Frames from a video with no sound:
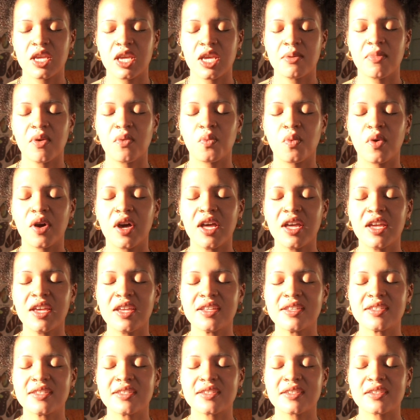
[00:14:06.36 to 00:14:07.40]
But
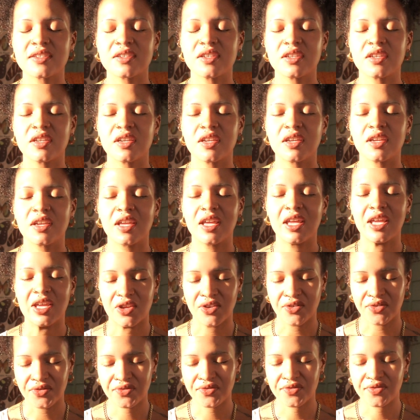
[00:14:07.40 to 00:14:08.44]
what
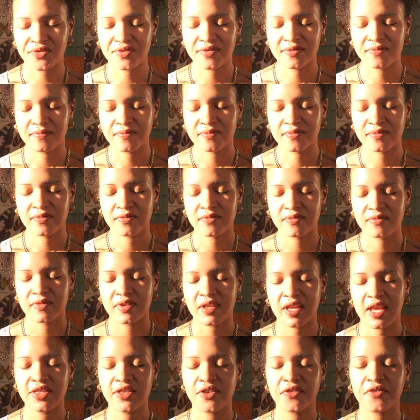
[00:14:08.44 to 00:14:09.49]
if,
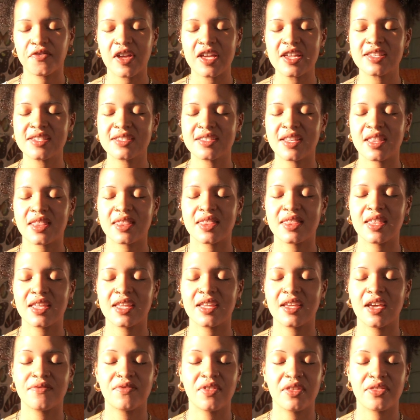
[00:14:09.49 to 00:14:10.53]
in the face of
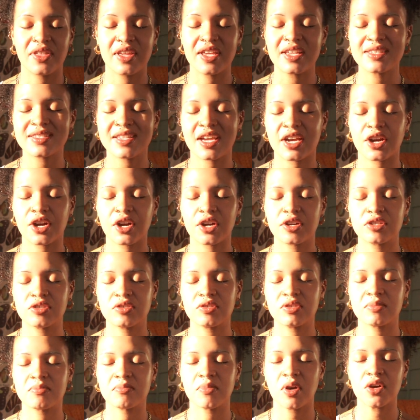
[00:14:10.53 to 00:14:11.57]
the things that hurt
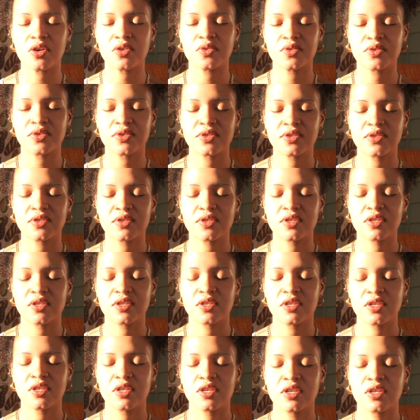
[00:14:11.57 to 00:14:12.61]
you the most,
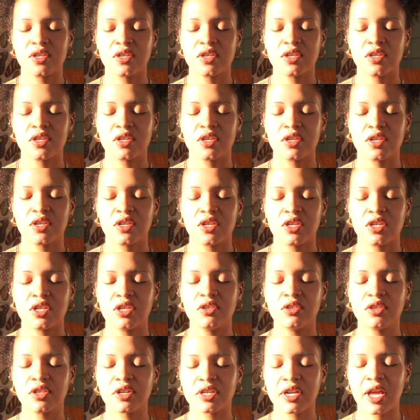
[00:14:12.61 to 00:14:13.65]

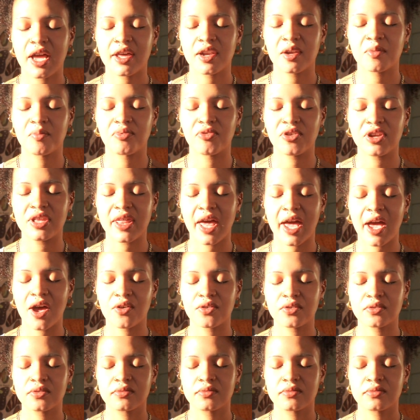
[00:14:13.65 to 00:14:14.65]
you learn how to breathe out?